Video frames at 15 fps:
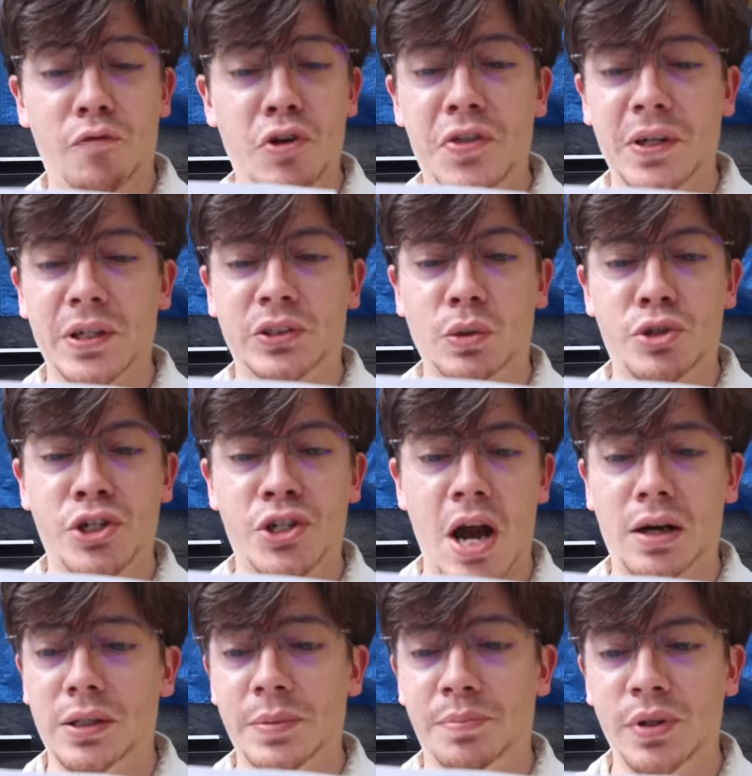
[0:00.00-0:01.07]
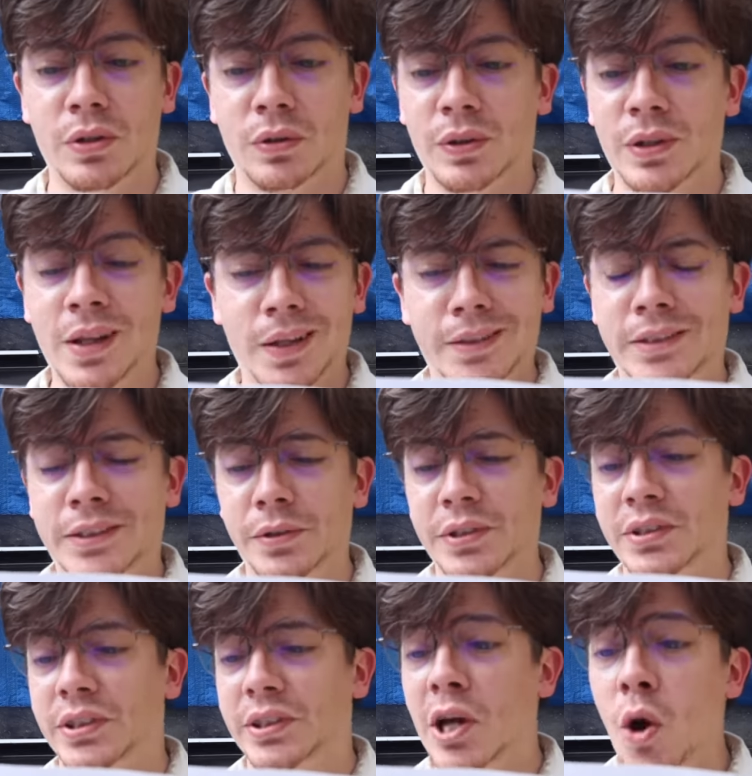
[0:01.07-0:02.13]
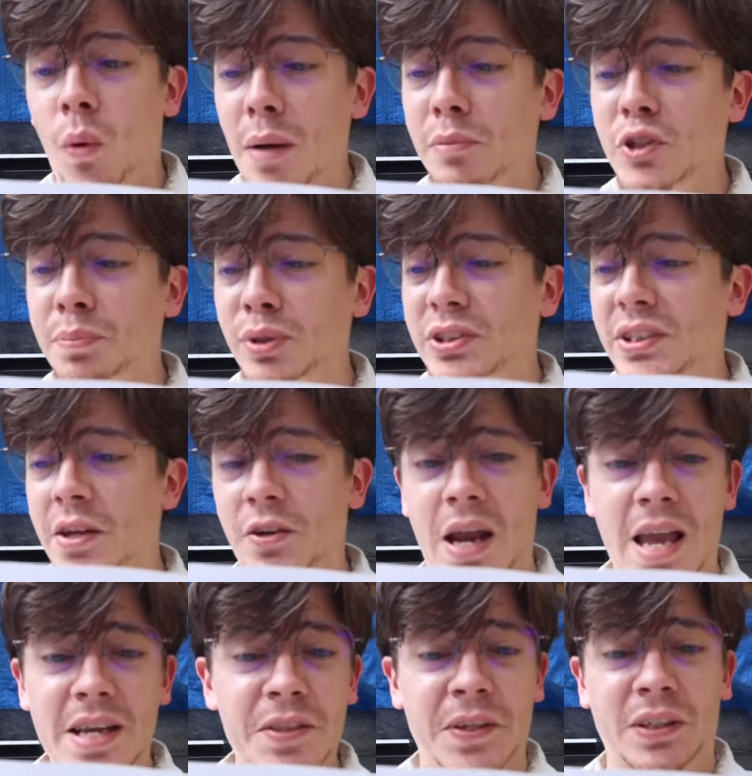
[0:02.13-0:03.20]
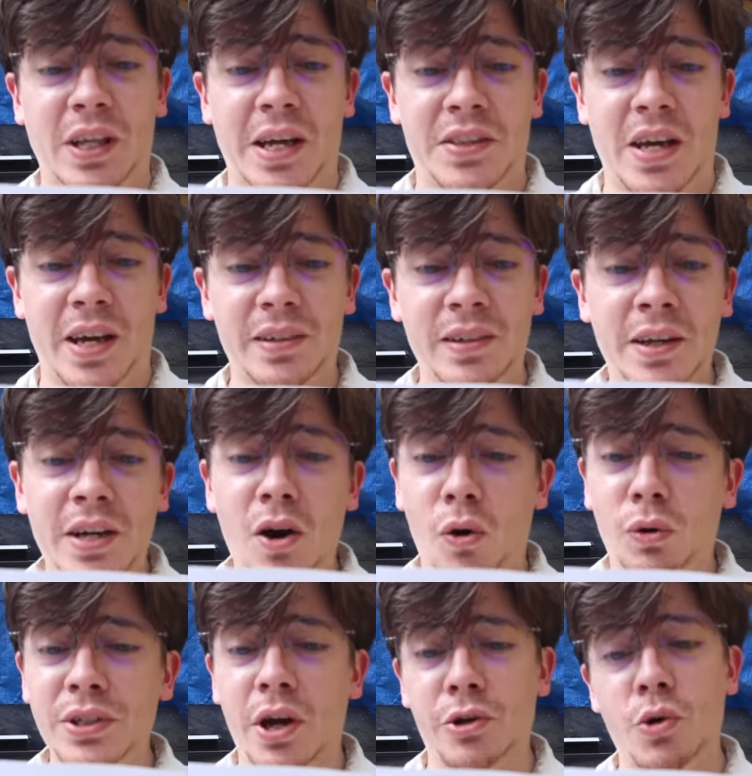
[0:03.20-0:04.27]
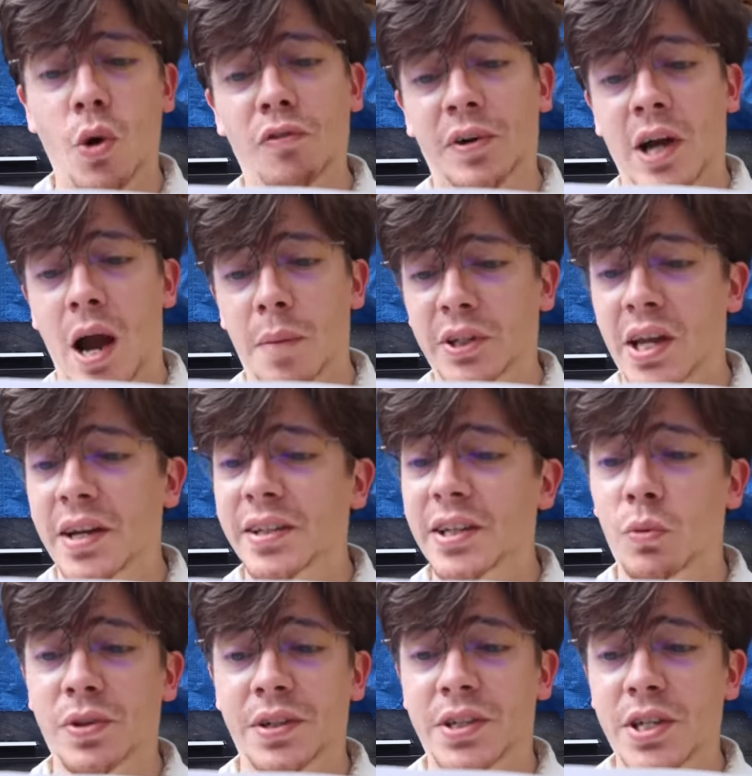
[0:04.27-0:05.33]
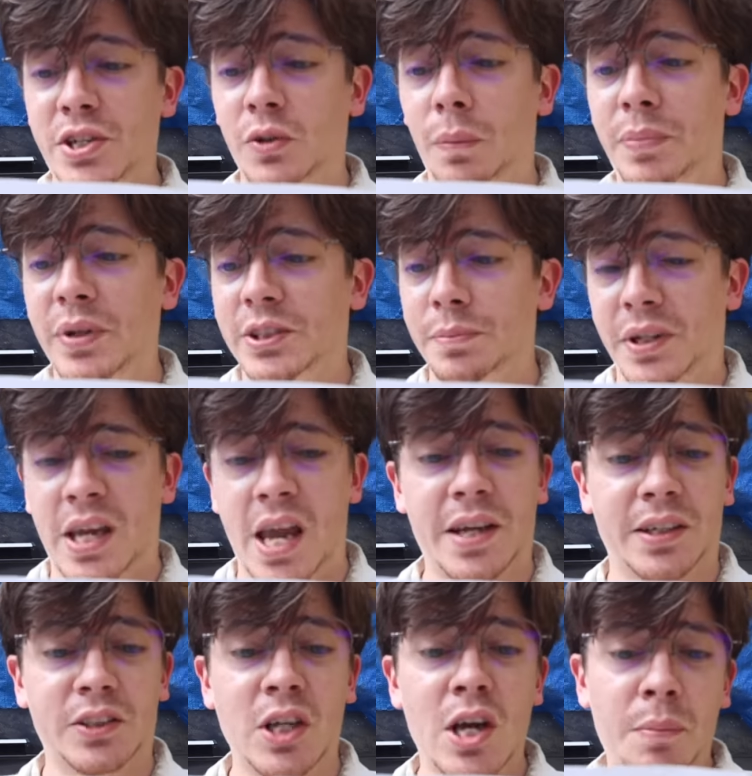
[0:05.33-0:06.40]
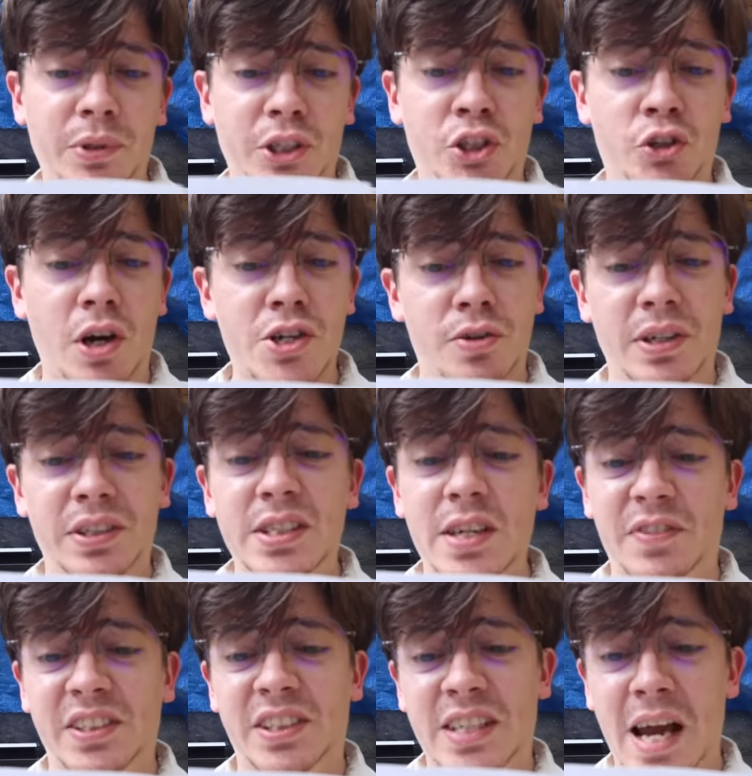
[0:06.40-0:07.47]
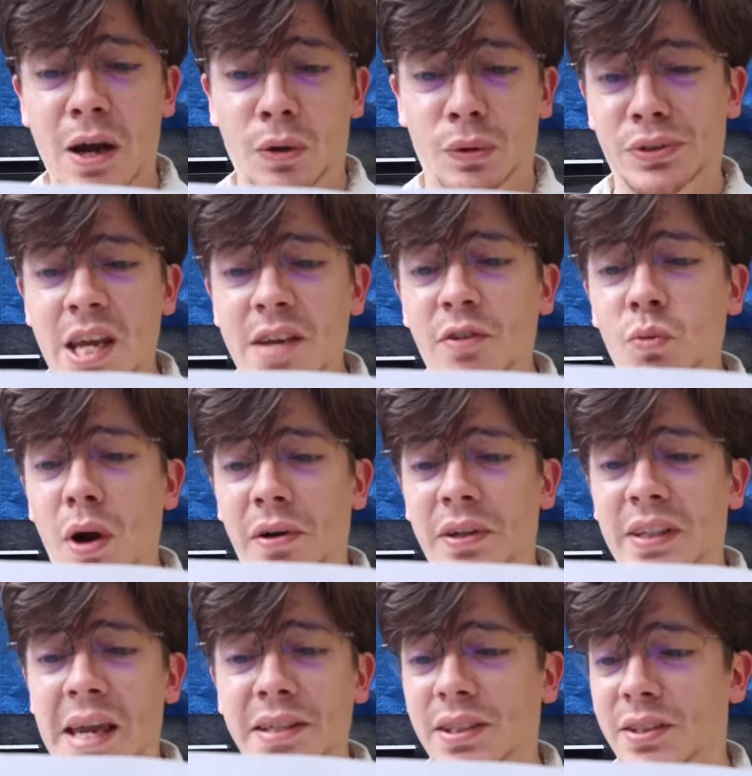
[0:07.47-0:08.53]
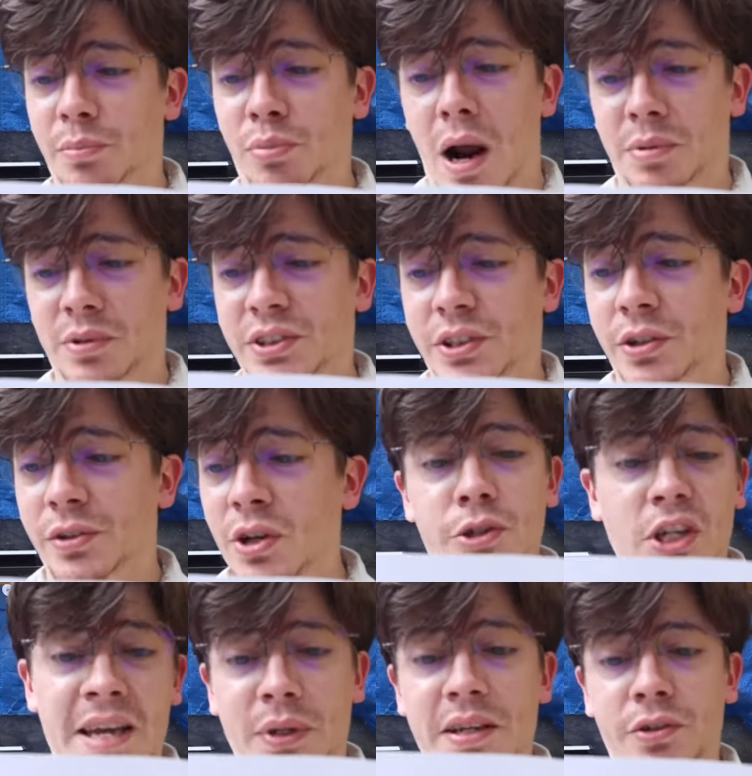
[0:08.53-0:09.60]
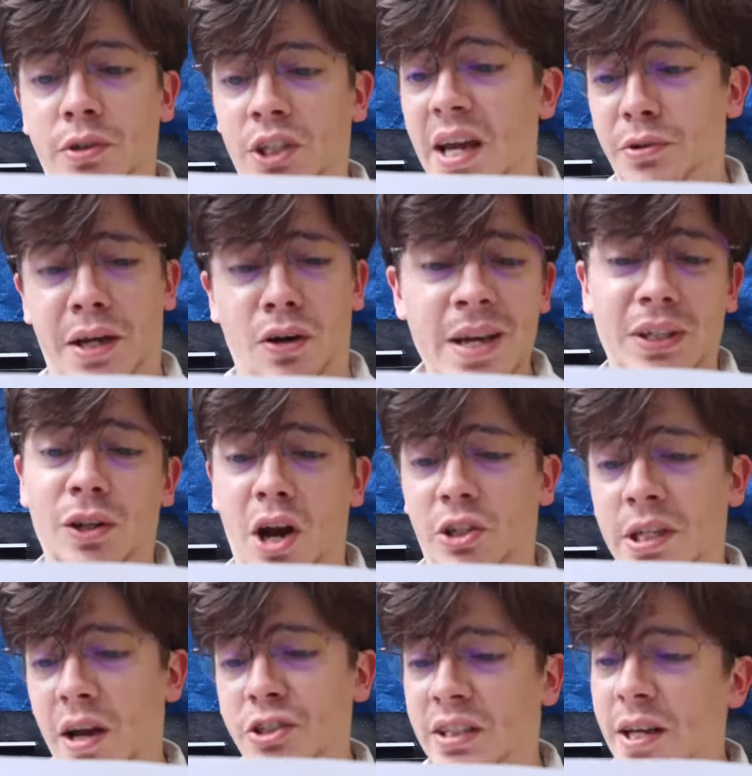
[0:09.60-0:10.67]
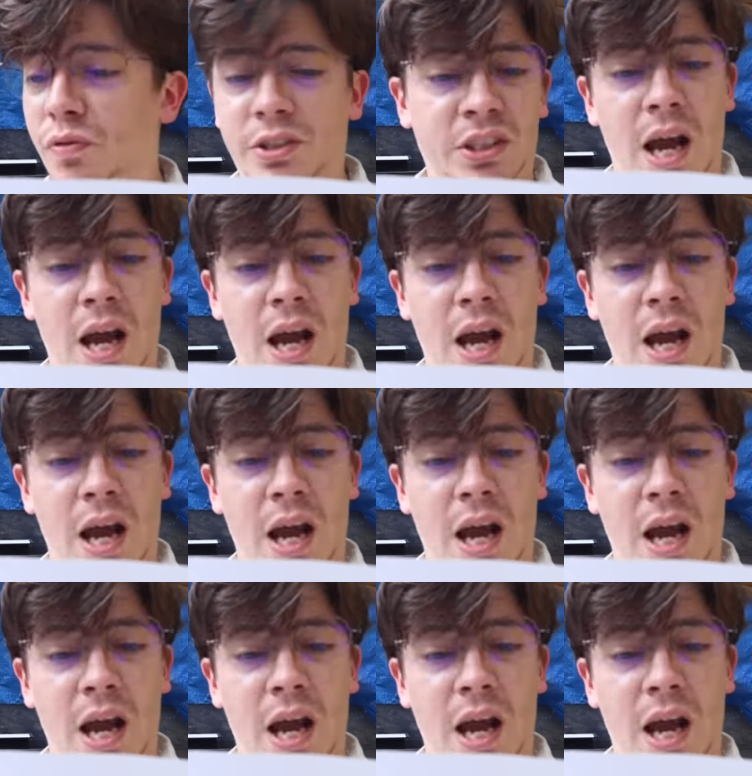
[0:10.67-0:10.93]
Everything is so shoddily built. Like seriously, why would you put together anything like that? Not only are you overcomplicating it with additional bits and mechanics, but the structure isn't even sound. Even where it lands isn't properly secured. Blah, blah, blah.